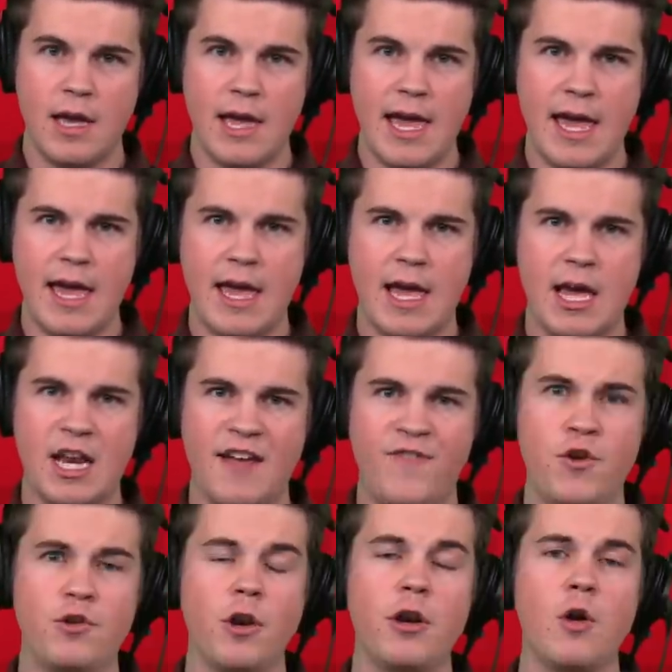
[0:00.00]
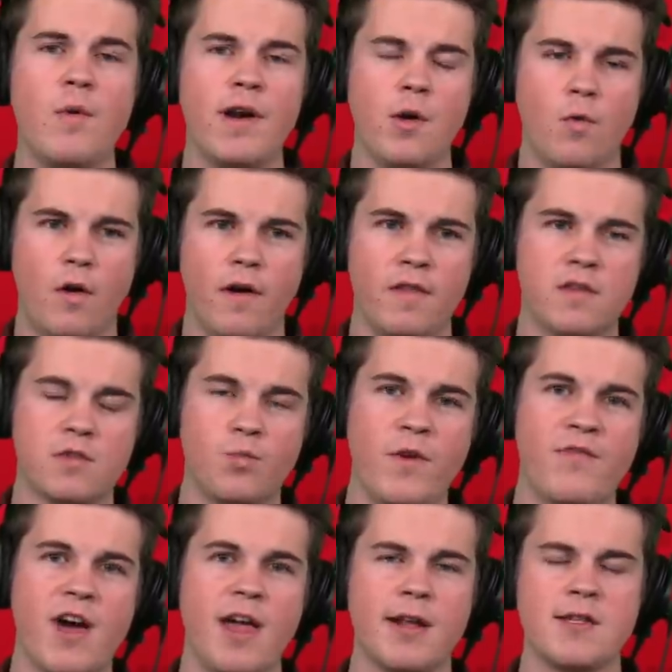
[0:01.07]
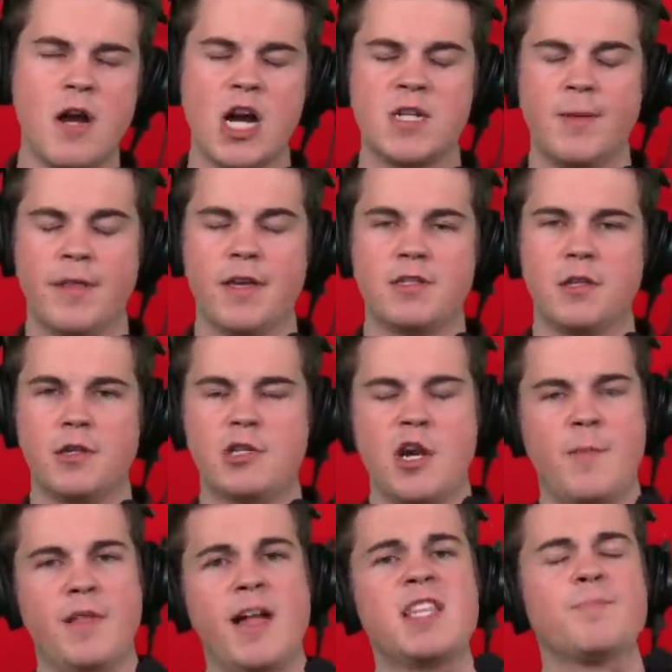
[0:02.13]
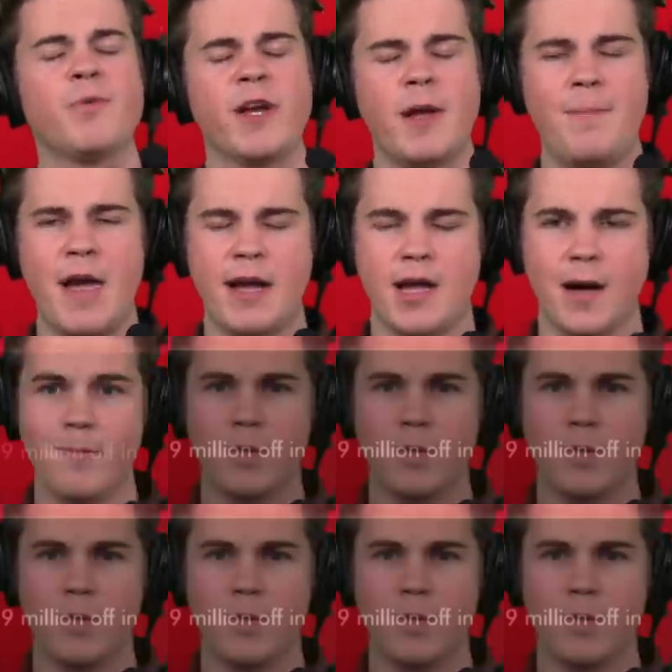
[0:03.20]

And if you don't know what he wants, we've kind of talked about this on the show, but let's bring it back up